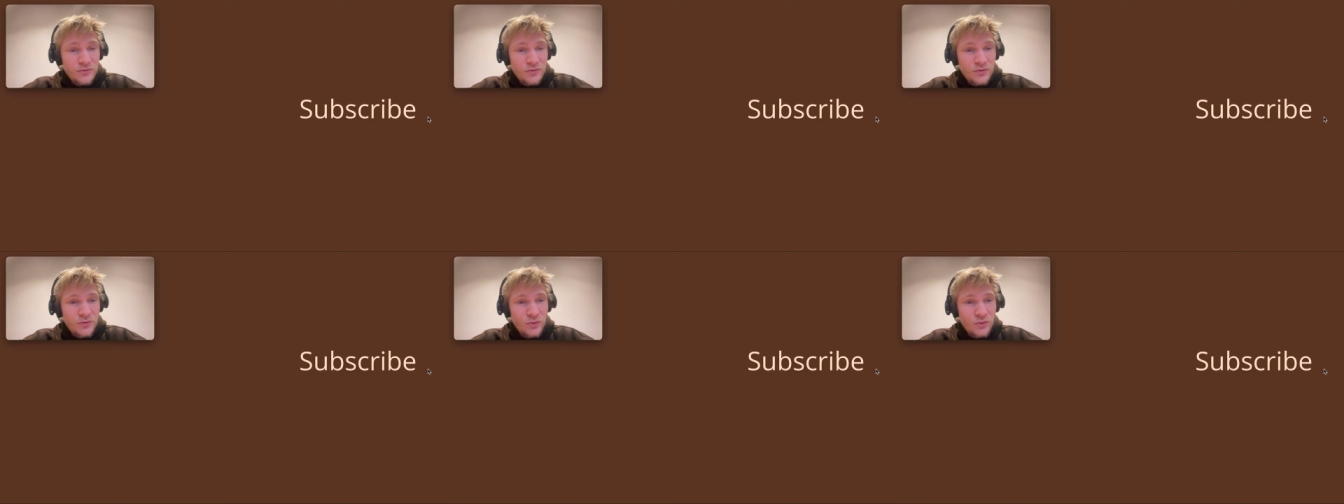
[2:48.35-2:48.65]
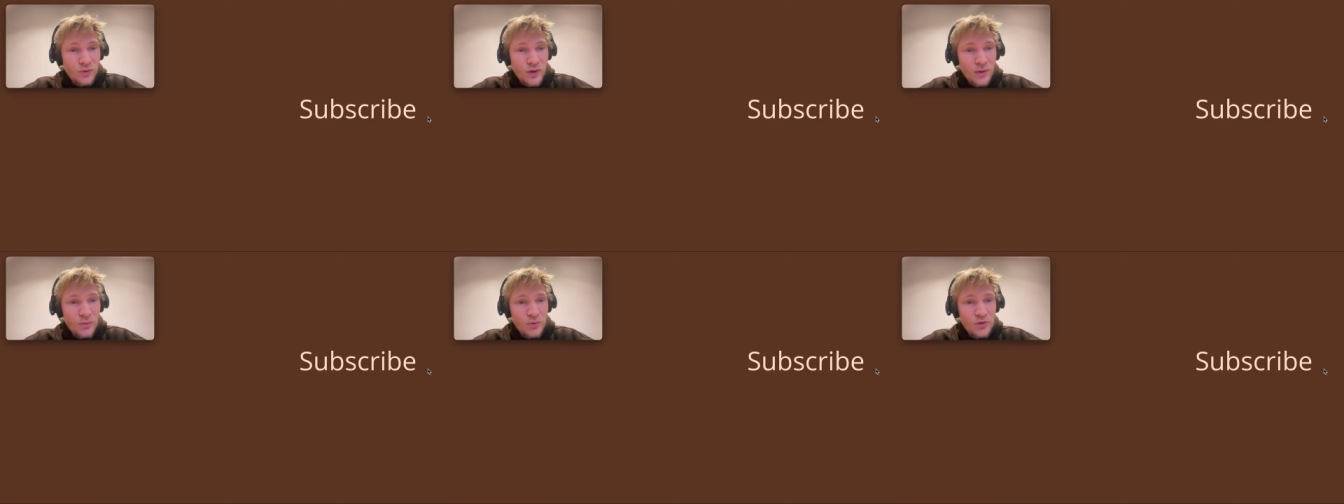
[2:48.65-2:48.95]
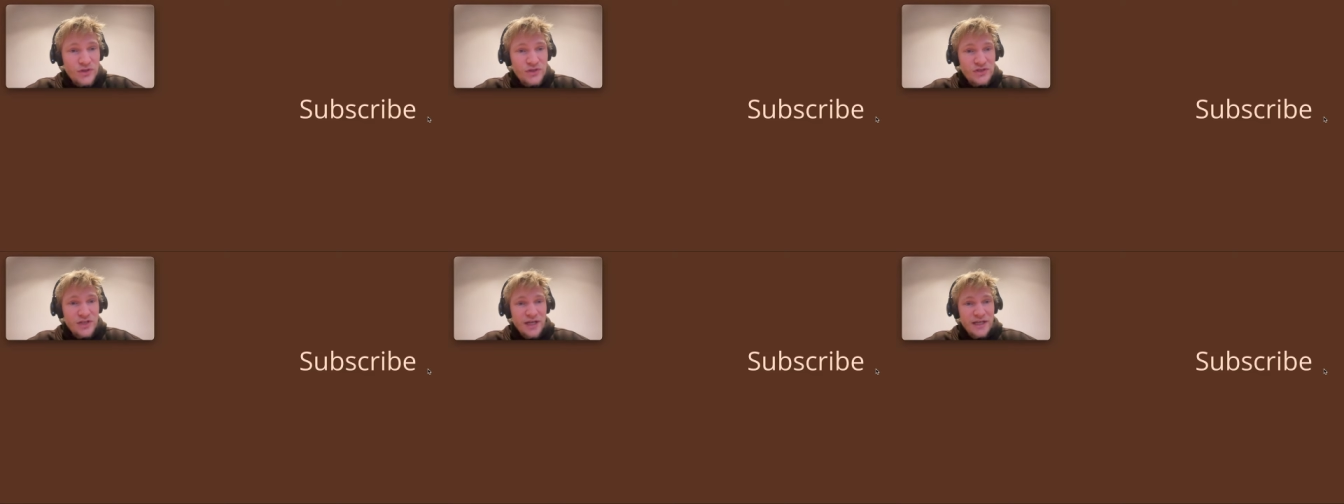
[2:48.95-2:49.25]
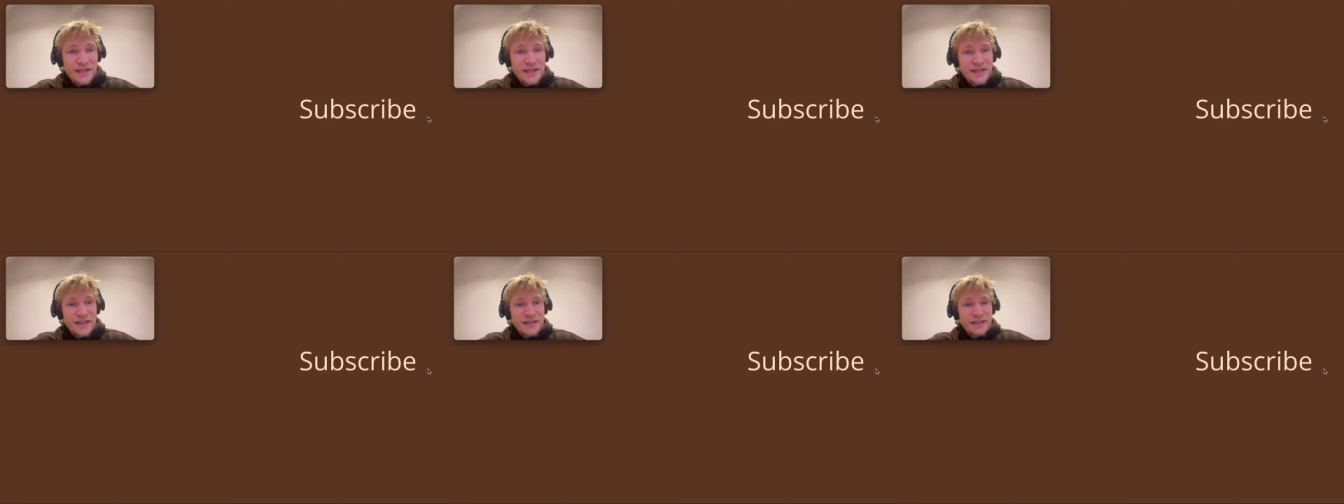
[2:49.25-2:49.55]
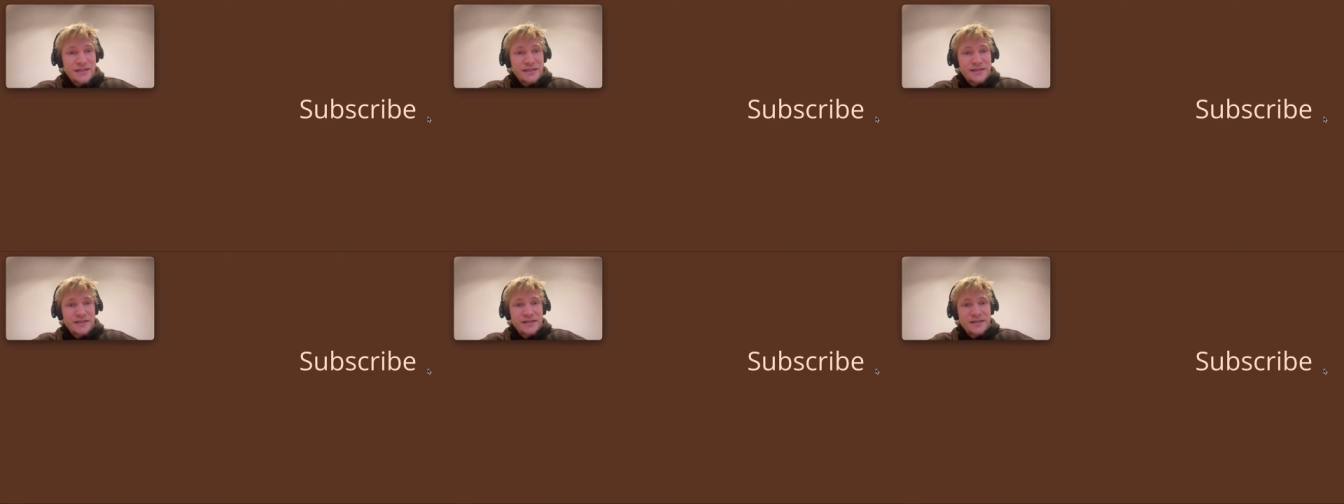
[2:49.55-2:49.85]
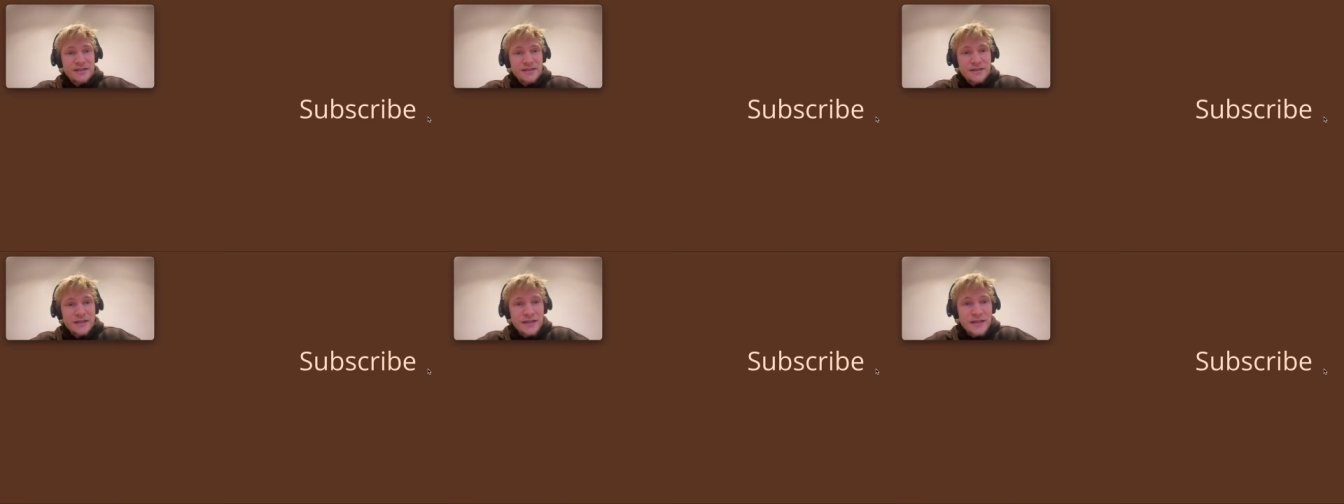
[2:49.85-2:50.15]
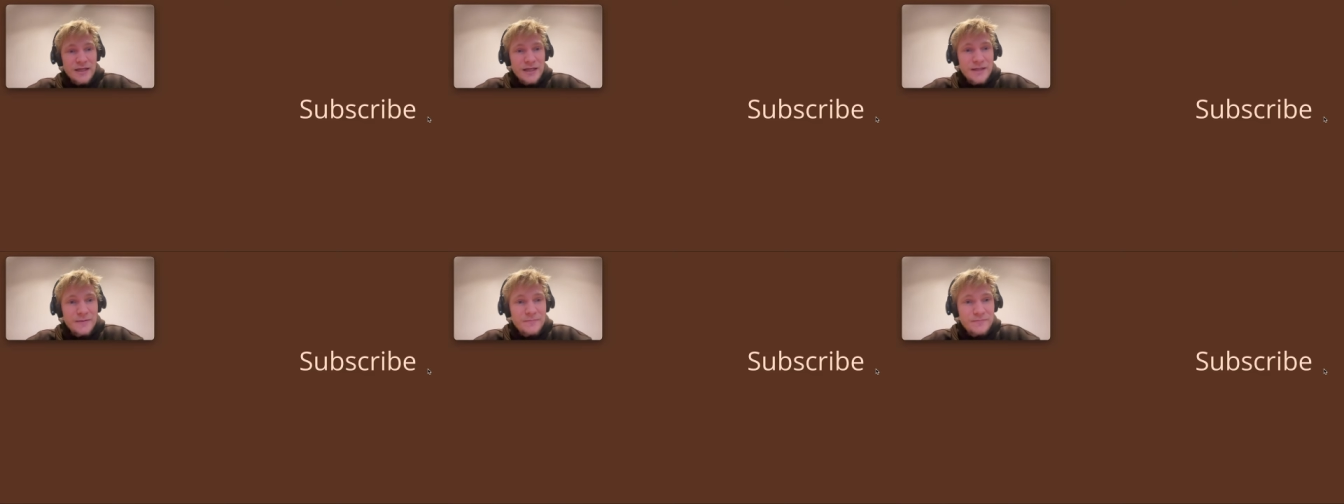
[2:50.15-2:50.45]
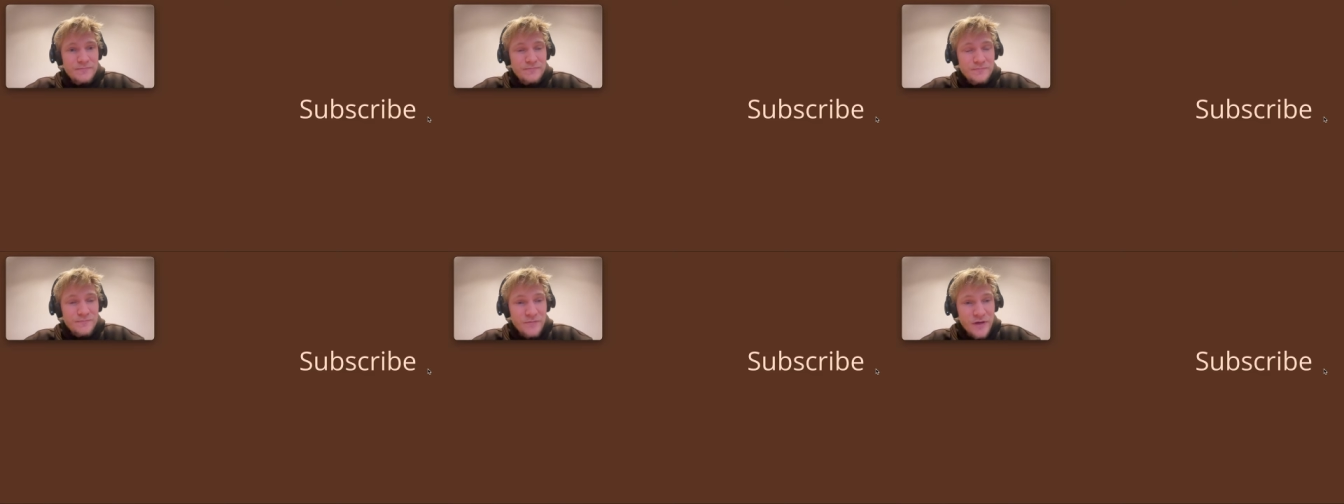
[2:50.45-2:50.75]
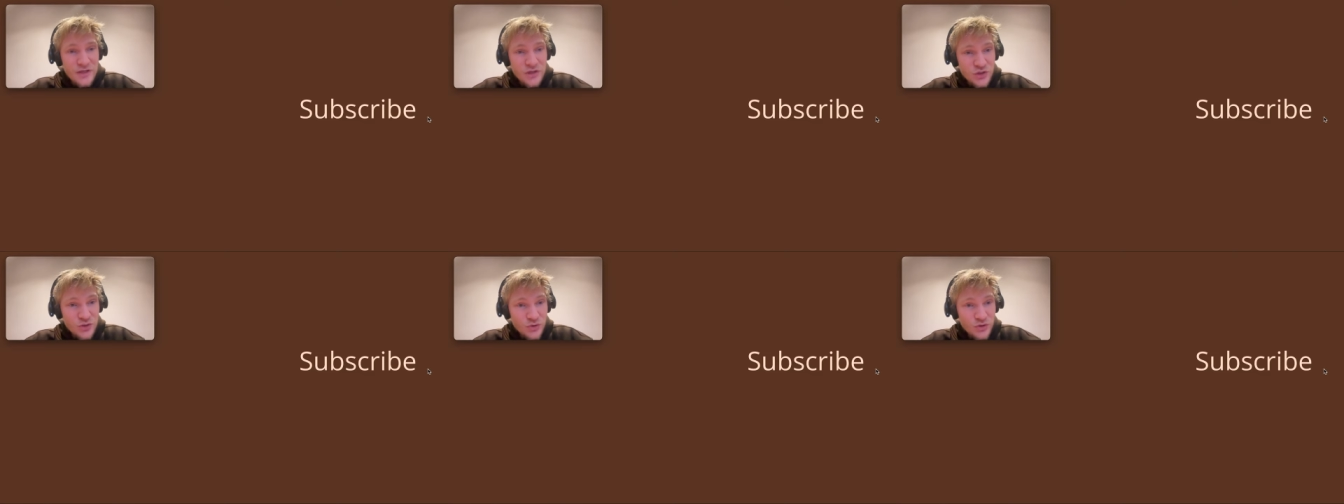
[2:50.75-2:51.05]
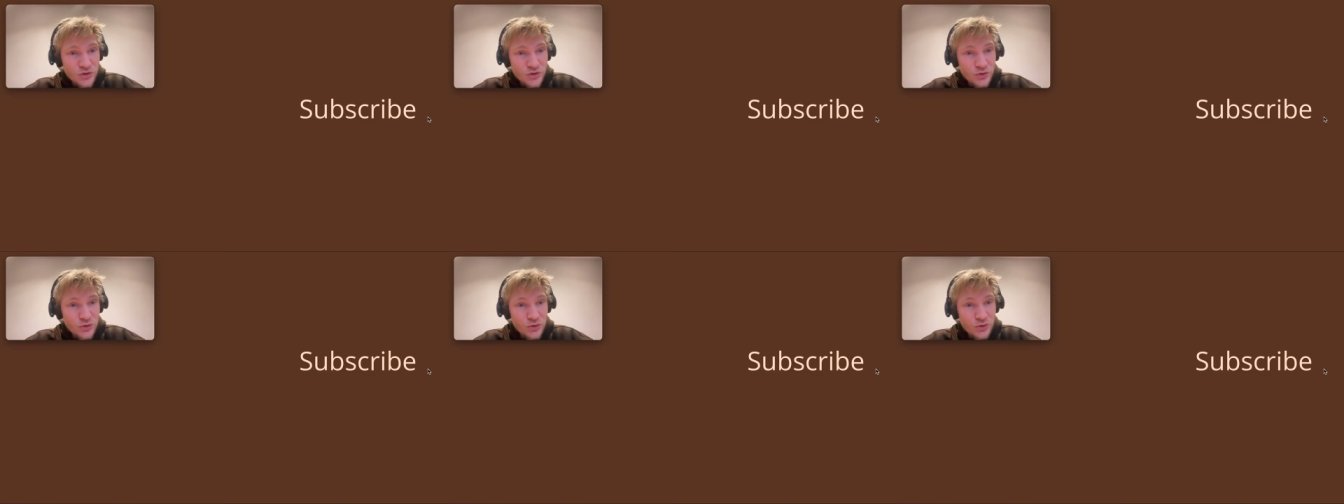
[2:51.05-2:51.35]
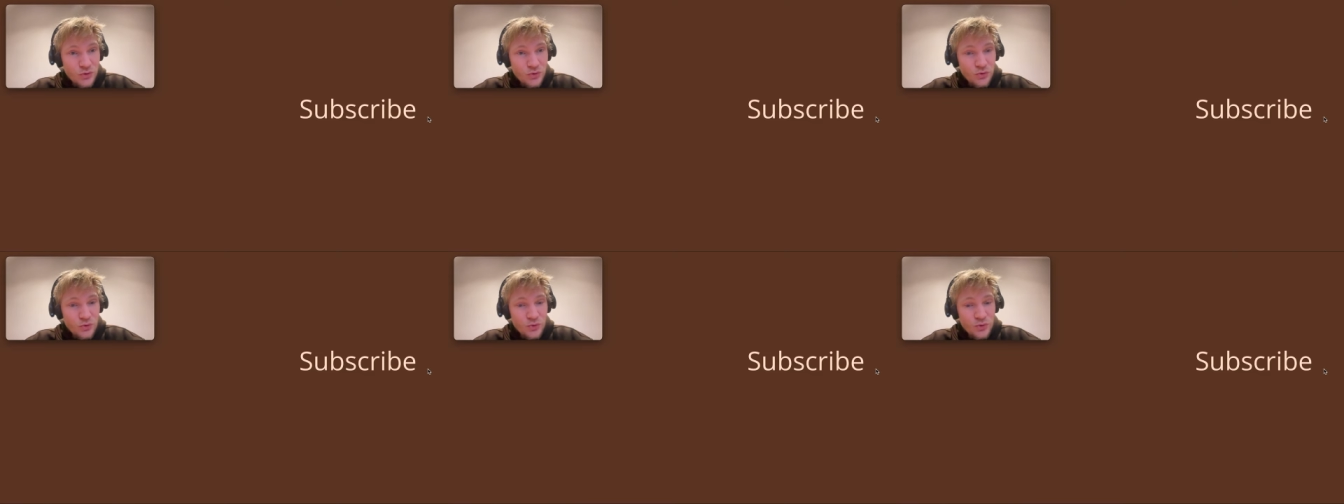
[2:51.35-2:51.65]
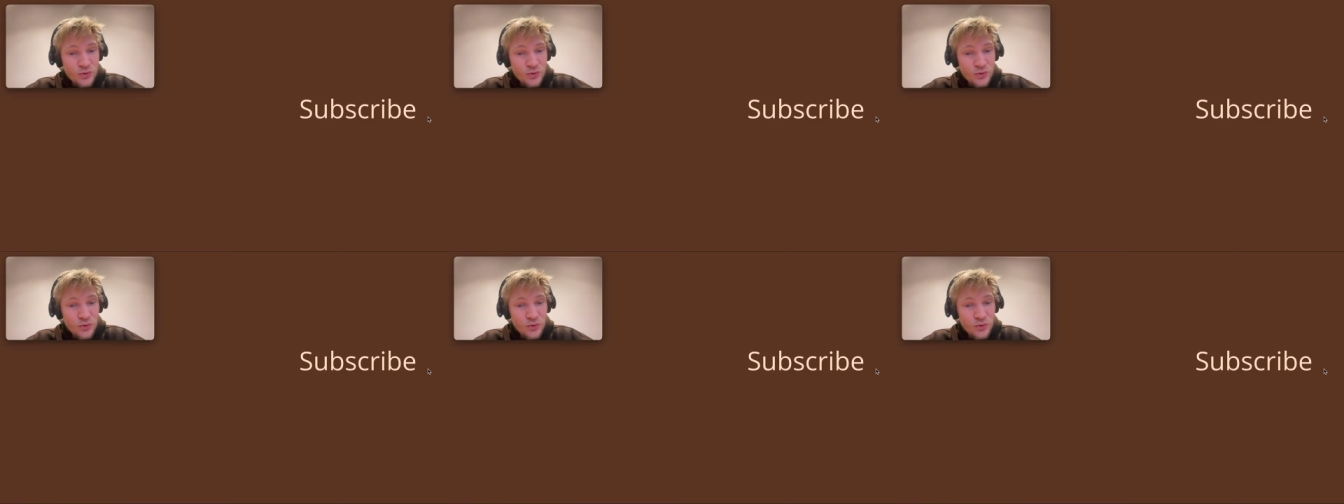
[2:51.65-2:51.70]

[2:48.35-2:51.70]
All I would say is make sure you